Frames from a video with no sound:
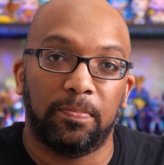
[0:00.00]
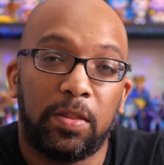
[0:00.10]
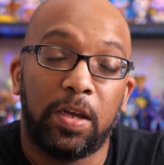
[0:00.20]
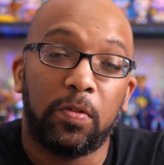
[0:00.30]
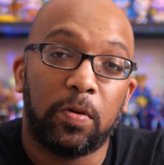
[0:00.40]

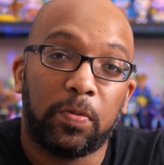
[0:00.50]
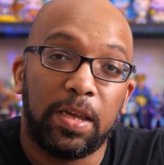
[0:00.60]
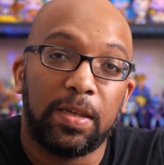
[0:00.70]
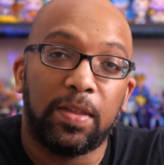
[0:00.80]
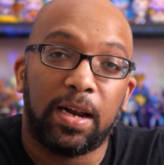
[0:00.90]
The other
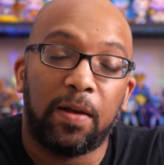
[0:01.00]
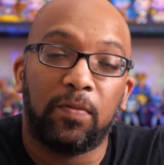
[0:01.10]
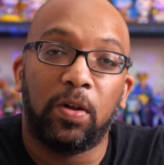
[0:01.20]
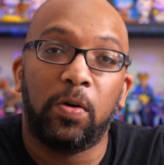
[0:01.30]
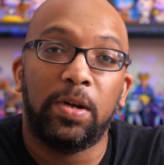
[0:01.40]
thing that I've
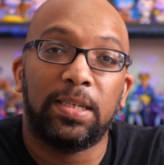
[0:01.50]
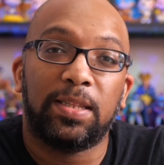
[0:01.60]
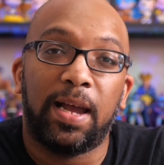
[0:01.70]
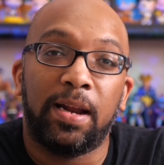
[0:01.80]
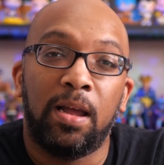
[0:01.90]
learned is
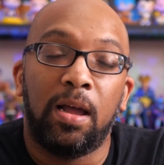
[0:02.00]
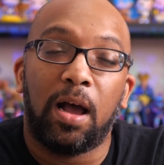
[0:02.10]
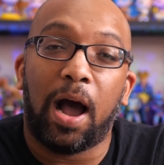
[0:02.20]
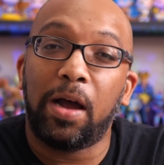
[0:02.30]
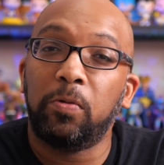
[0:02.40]
that
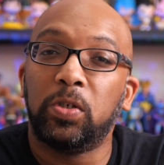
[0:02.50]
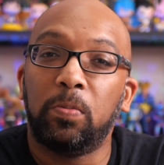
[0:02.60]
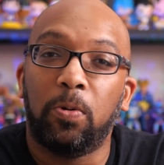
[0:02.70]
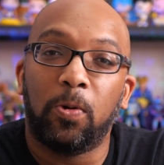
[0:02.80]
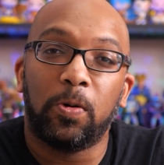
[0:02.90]
auto
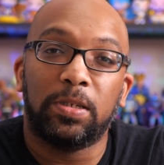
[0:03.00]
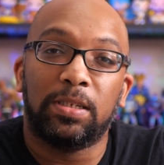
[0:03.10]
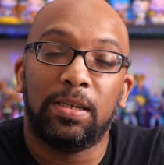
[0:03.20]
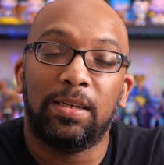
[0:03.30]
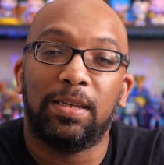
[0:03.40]

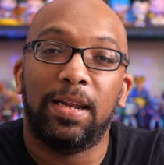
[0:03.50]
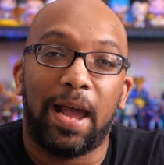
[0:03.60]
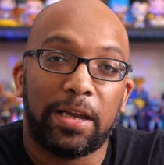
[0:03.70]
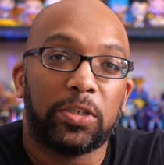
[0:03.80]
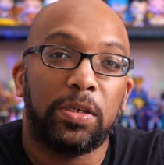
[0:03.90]
supports can
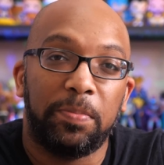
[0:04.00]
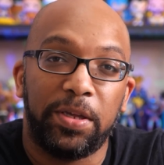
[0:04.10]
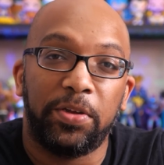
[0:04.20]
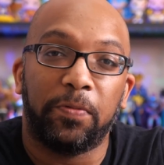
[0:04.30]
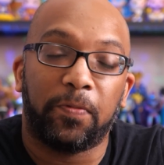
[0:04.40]
actually be
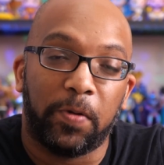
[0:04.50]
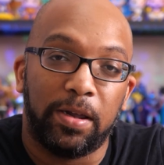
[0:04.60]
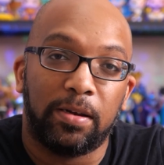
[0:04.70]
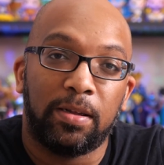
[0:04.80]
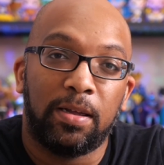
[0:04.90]
your
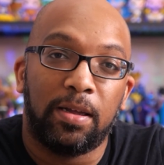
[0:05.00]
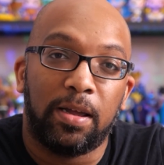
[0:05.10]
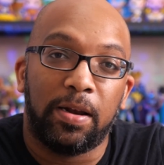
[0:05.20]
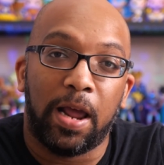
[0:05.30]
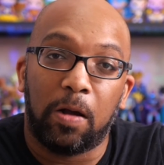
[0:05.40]
friend.
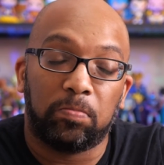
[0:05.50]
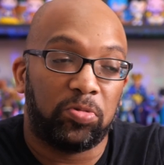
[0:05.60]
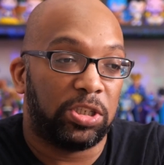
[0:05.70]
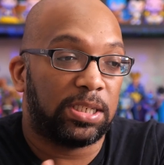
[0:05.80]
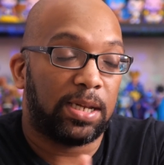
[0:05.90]
Now,
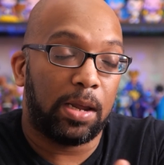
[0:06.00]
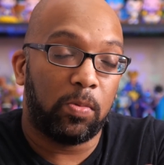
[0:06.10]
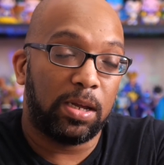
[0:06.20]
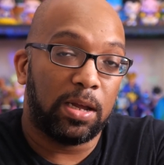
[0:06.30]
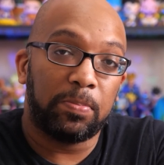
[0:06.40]
just like
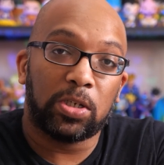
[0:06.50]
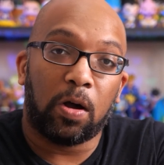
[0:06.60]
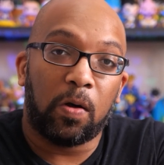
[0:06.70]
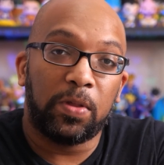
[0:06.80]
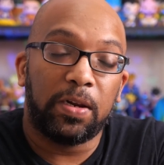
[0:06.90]
when it comes to
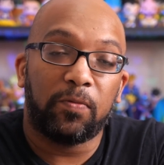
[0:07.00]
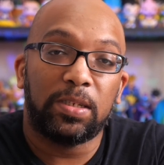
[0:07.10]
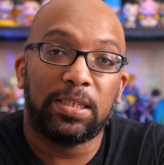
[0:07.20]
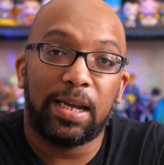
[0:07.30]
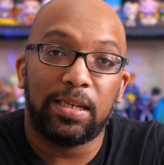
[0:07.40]
all the
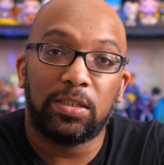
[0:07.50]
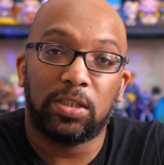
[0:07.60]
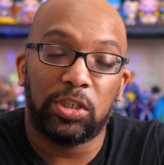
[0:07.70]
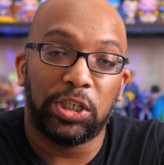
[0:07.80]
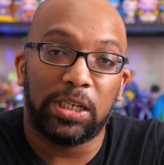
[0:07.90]
different setting
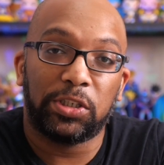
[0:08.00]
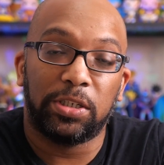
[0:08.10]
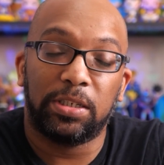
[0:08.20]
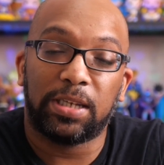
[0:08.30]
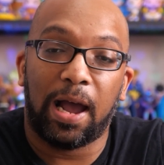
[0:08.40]

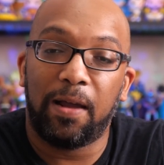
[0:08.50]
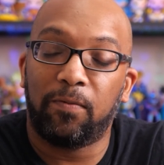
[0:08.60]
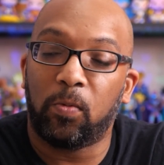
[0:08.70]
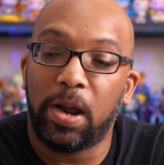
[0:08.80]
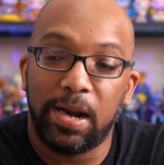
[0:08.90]
suggestions,
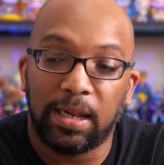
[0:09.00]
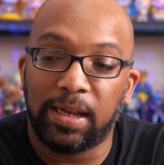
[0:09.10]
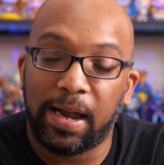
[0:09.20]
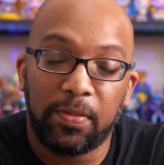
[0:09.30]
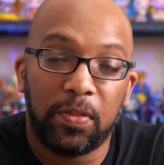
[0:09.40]
I've read a
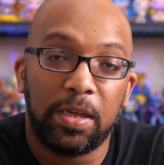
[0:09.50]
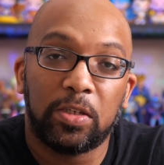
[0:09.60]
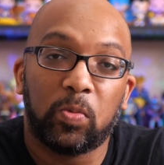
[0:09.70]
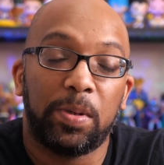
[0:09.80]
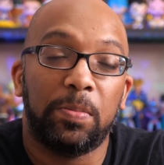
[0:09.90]
lot of
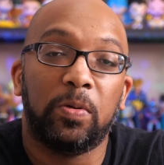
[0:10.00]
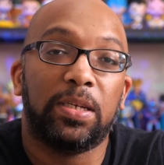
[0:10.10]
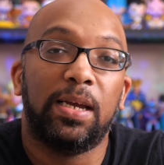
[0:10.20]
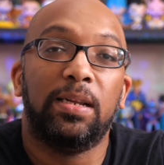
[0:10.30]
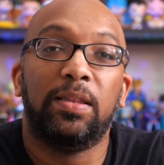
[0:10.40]
things with people
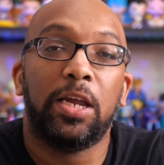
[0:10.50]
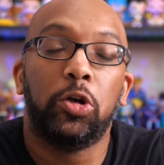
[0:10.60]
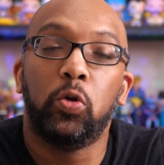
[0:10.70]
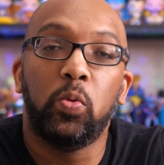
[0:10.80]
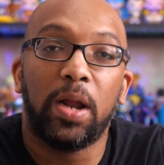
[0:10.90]
saying that they
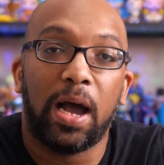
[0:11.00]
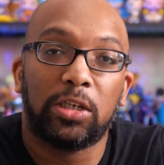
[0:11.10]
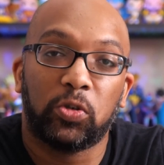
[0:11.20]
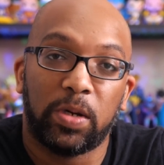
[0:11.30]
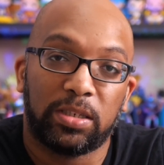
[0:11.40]
do not
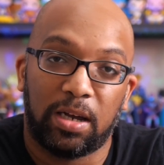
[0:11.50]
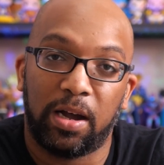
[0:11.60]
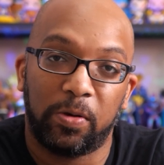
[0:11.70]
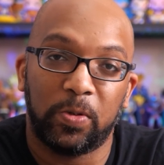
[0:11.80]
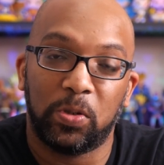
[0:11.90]
trust
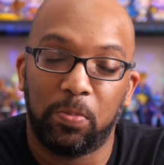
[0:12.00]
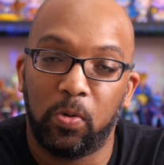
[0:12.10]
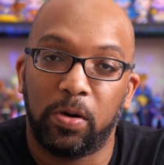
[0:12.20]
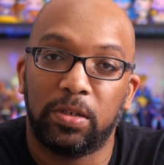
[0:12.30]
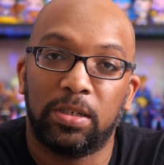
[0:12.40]
auto
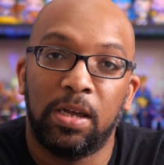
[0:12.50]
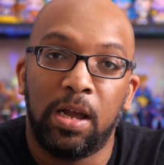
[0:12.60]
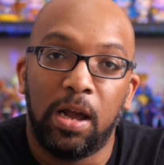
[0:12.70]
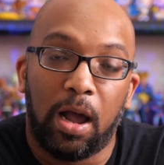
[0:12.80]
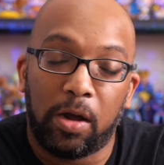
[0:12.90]
supports.
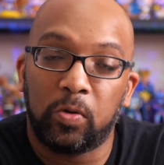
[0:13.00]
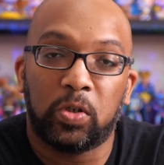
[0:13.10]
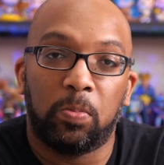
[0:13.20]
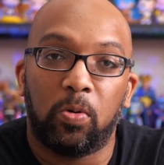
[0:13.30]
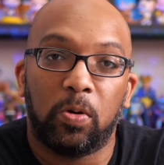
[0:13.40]
Auto
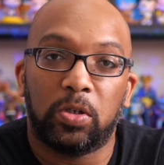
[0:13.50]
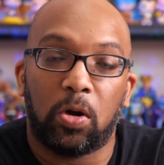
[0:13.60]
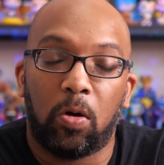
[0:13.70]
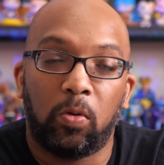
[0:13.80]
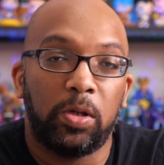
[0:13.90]
supports
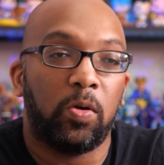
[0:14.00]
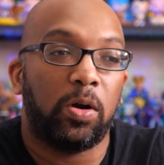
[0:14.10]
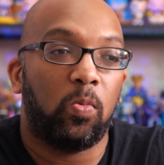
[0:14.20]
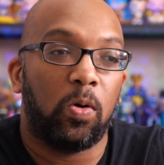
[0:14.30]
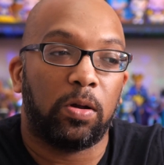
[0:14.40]
are only
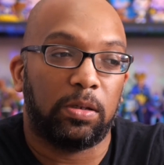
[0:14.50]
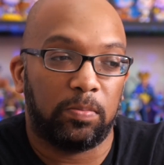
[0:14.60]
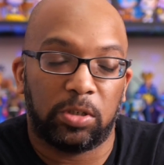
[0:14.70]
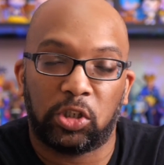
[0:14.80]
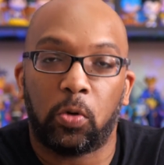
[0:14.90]
going to work
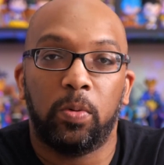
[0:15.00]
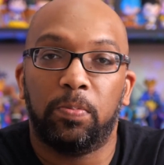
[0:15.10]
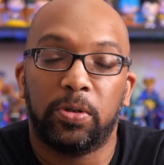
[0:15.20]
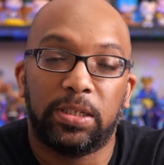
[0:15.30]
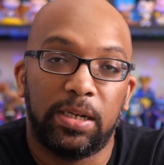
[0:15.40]
certain
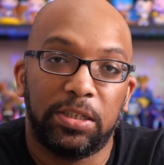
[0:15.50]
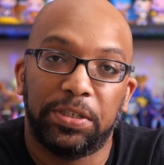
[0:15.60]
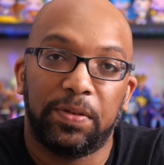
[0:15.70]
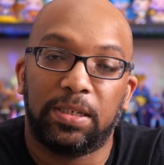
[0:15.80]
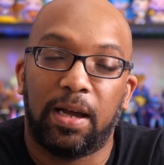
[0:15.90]
percentage
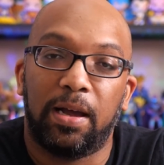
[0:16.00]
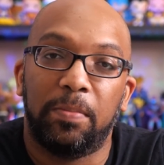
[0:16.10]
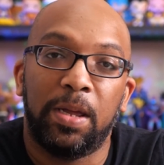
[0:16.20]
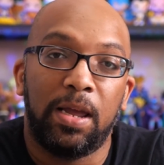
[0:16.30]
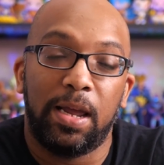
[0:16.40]
of the
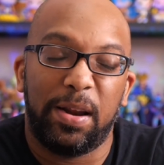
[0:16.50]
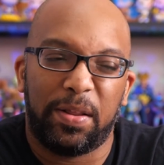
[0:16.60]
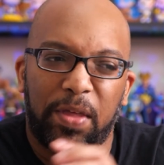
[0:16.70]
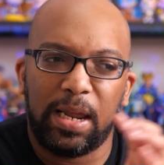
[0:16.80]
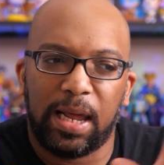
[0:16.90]
time, and
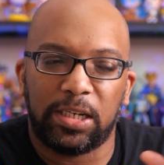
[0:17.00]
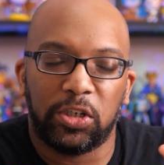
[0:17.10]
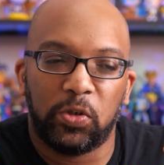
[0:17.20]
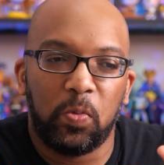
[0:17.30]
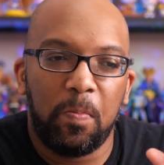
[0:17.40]
that they like
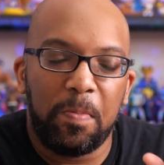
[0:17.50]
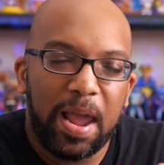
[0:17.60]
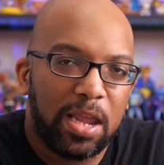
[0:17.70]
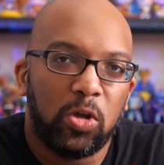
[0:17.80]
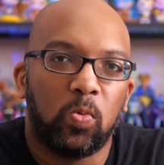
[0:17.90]
to do
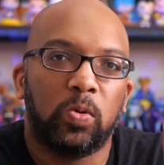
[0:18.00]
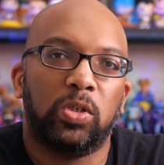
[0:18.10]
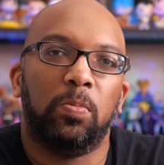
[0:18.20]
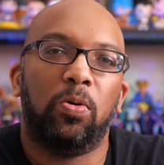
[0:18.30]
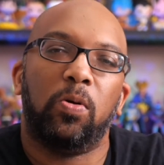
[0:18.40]
manual
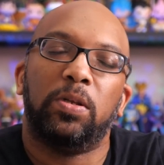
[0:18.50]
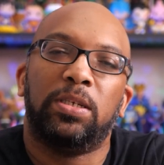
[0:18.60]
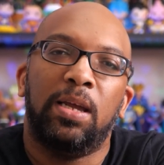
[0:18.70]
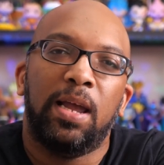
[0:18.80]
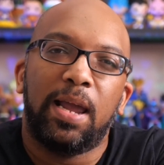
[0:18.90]

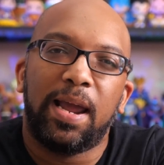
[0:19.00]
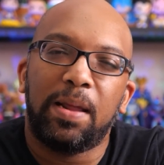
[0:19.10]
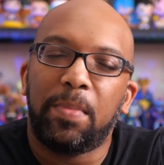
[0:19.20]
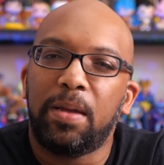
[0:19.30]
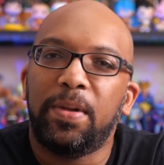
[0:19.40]
supports. And
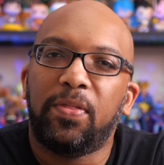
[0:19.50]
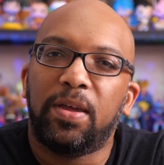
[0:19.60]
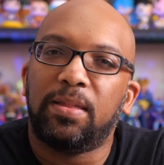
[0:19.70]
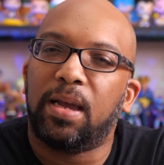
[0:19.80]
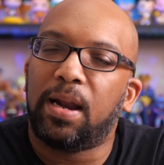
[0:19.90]
it made me
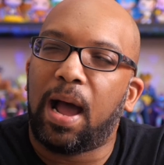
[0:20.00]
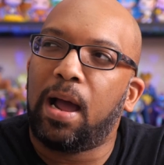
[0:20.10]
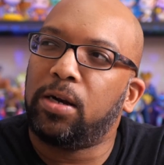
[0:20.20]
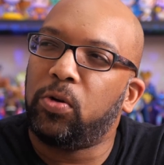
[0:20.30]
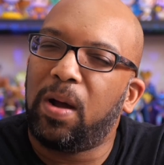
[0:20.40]
think that
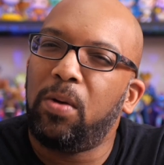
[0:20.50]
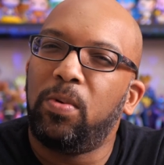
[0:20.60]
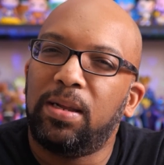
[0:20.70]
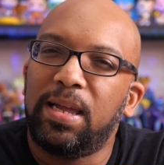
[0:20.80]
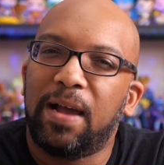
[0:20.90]
uh, do I
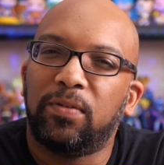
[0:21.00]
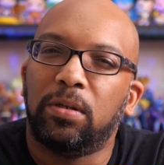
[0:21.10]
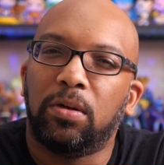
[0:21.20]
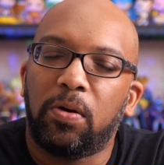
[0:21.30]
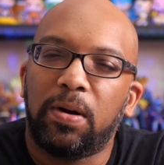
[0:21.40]
really have to
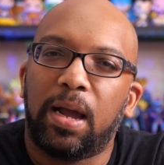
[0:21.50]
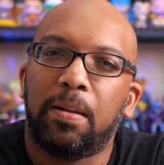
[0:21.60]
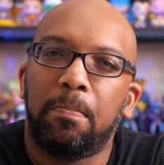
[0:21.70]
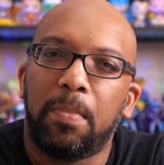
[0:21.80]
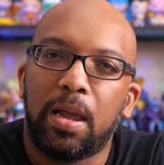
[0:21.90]
learn how
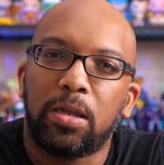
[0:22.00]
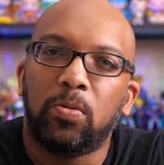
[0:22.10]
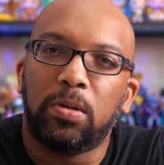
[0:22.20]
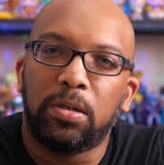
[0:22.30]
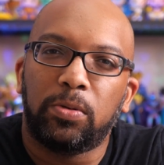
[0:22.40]
to
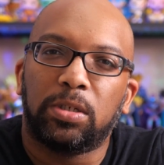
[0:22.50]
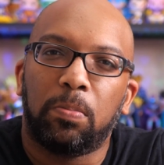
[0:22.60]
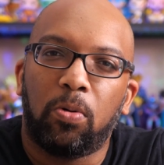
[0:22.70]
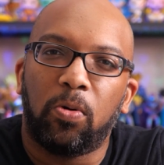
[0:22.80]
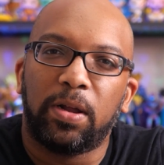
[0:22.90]
manually
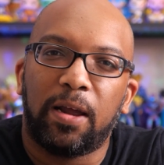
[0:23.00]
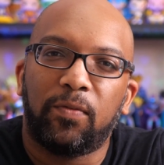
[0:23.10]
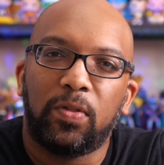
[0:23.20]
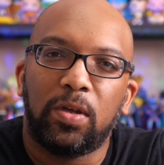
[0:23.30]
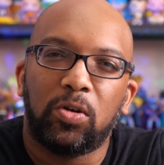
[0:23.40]
support
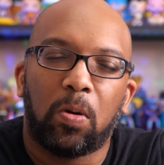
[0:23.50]
everything?